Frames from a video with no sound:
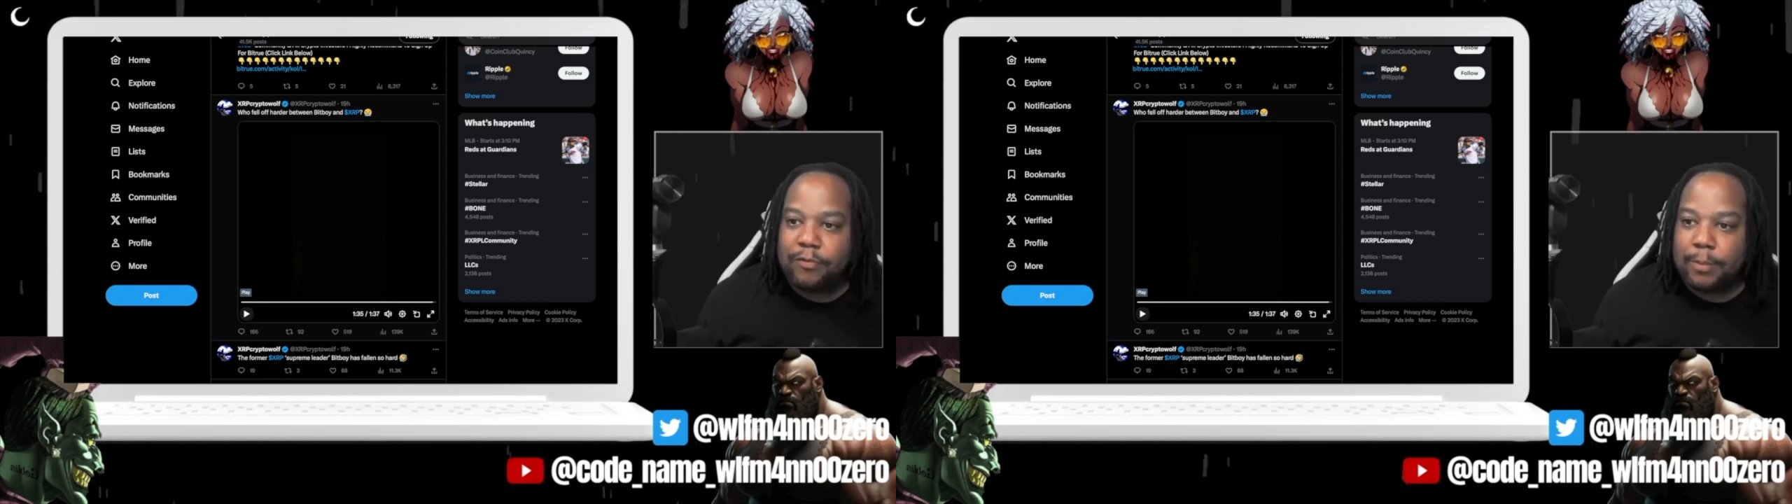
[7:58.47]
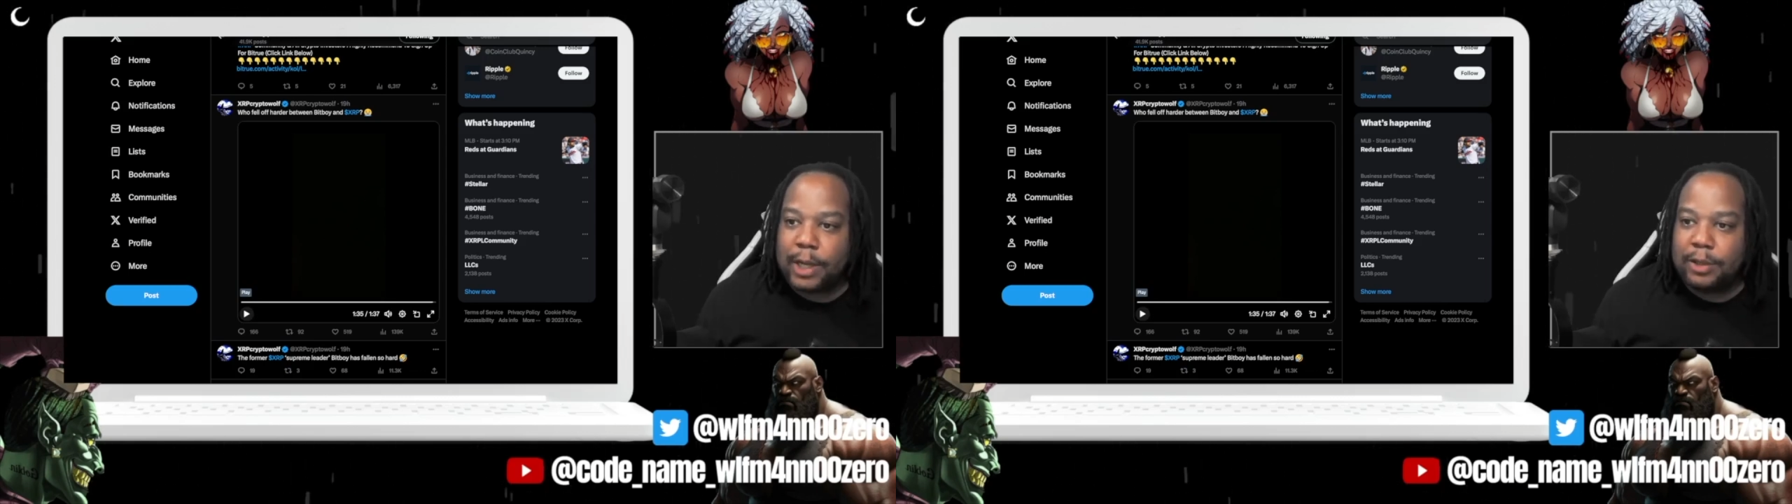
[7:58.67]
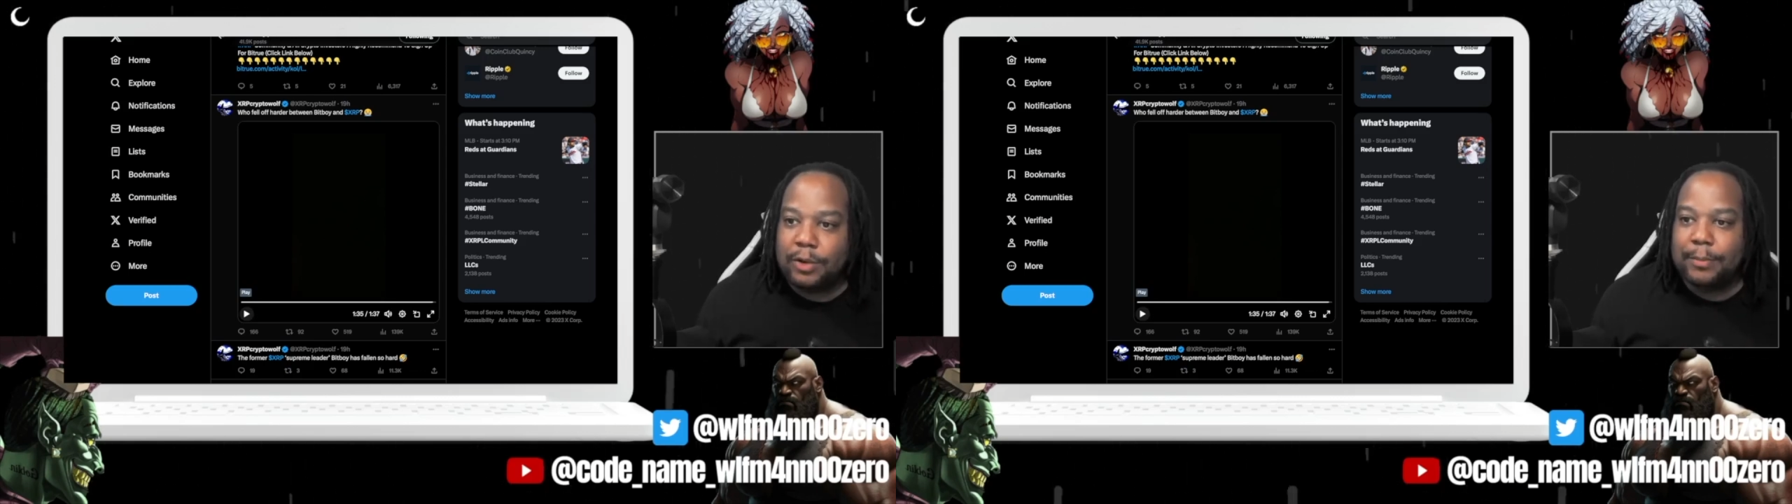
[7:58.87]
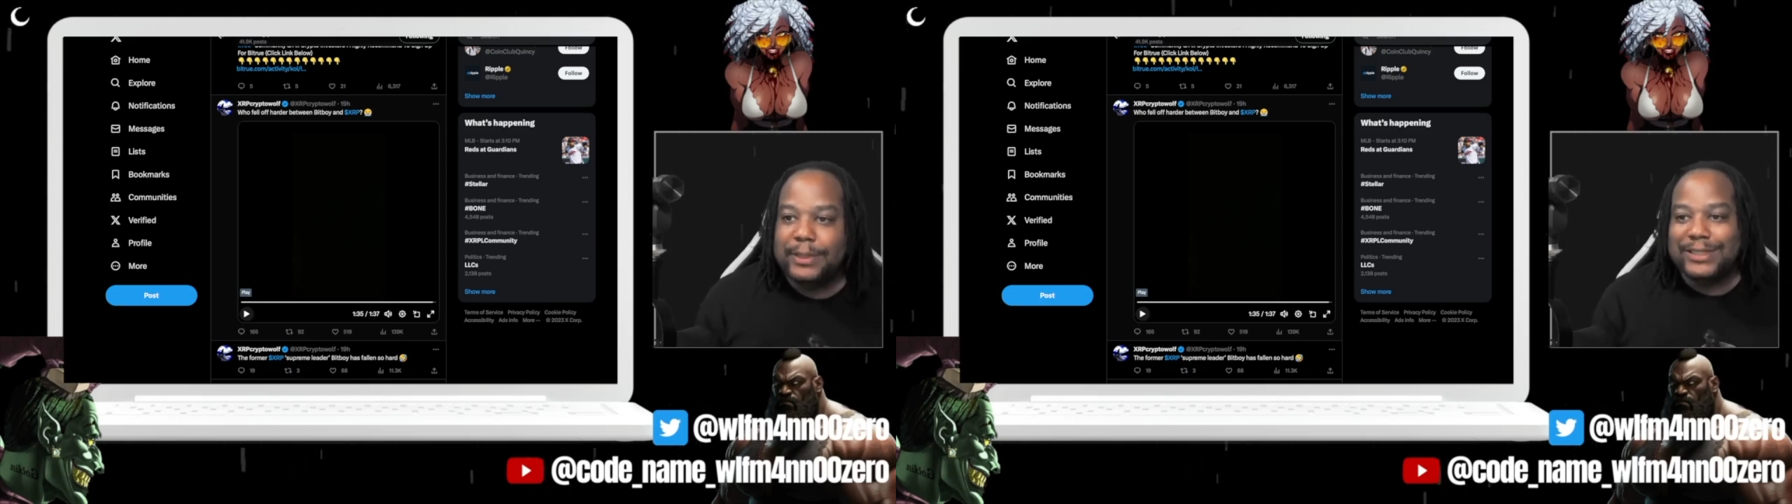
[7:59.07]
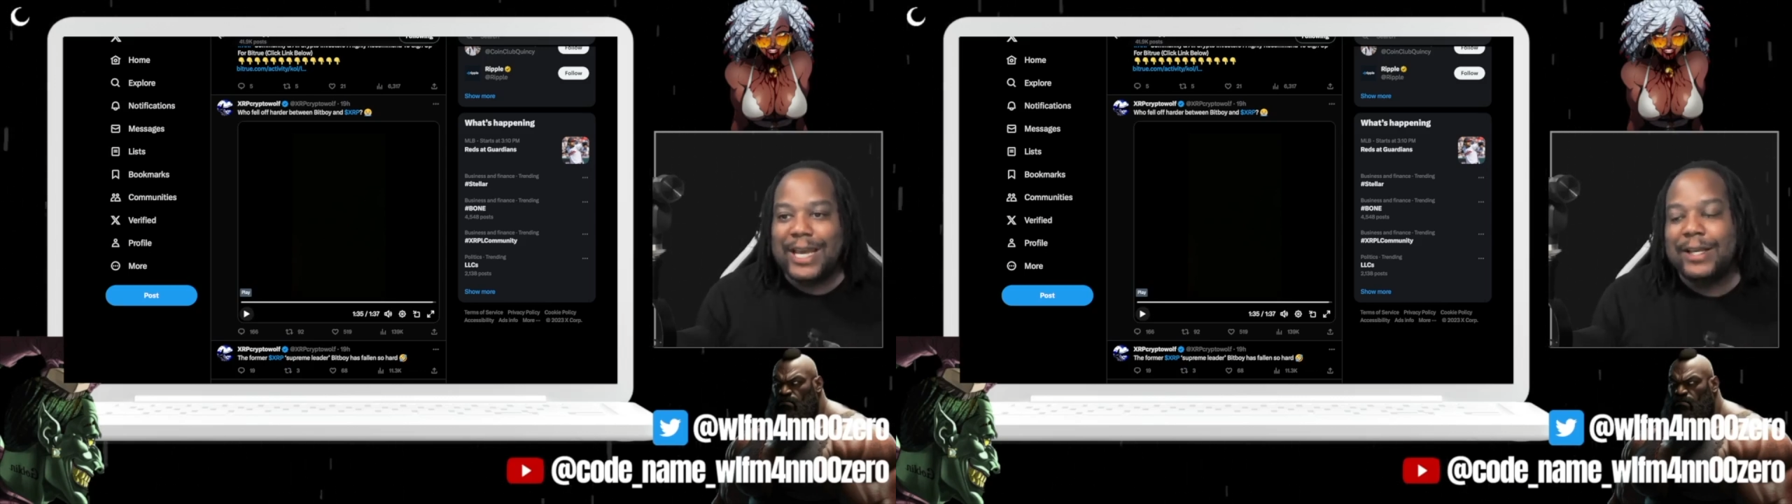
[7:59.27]
from under him
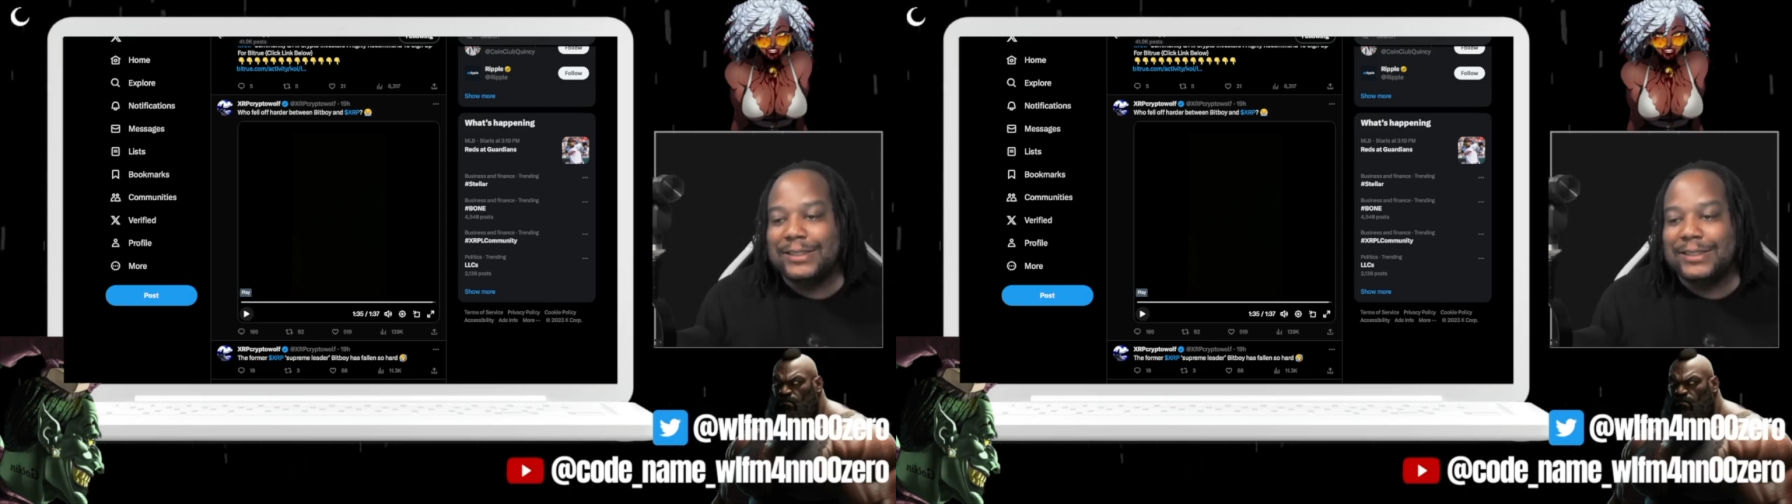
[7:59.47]
and taken his